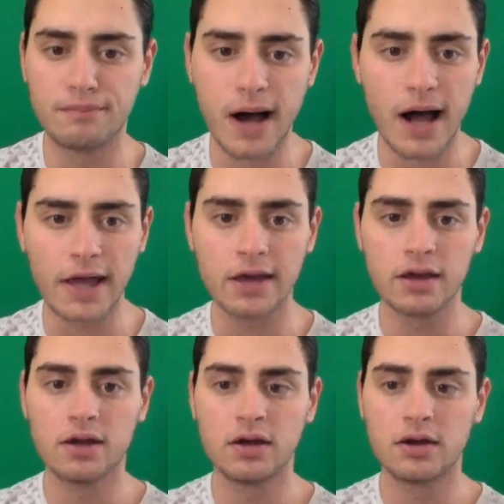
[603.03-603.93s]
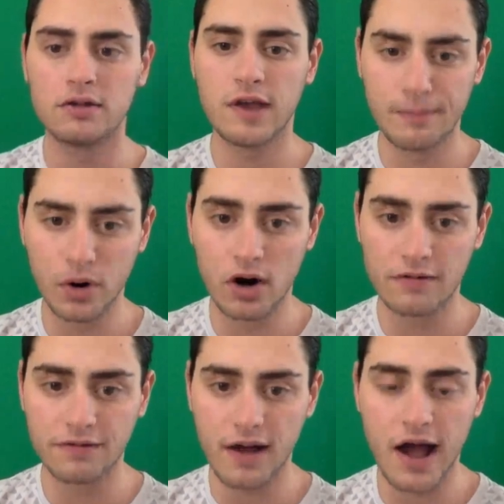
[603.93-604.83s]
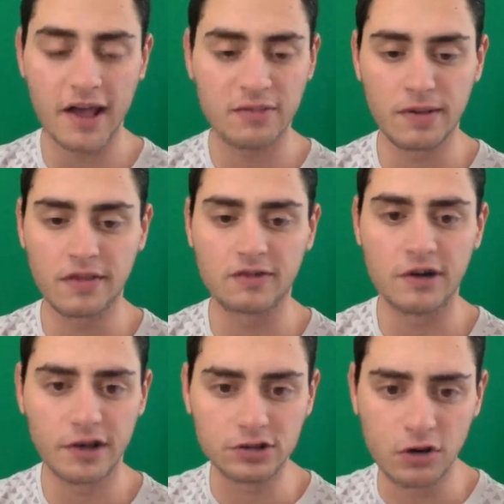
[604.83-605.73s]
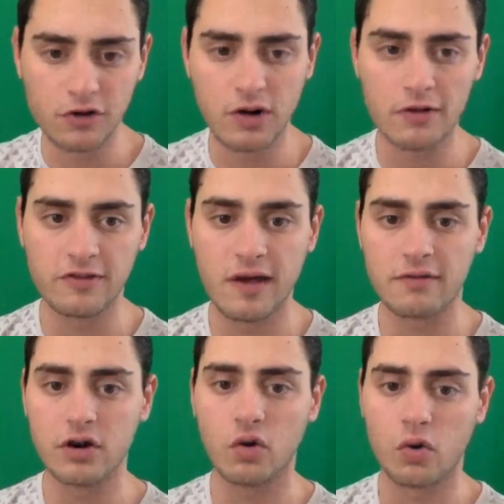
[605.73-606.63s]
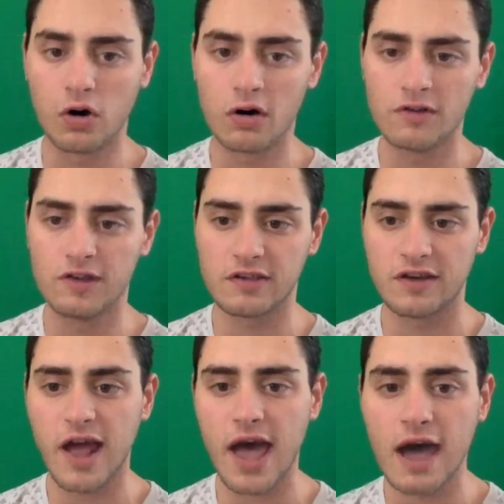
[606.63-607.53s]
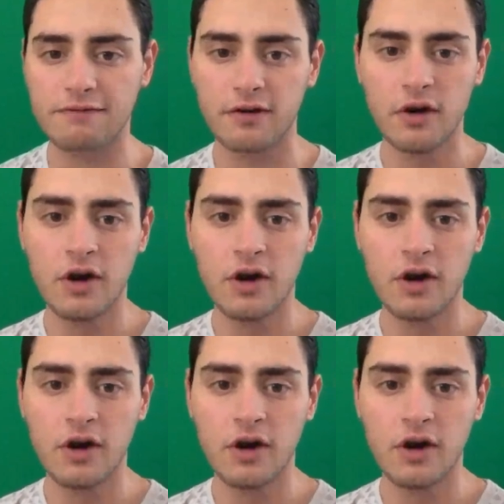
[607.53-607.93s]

by tip-off. I expect this line to close at around 7 or 6.5.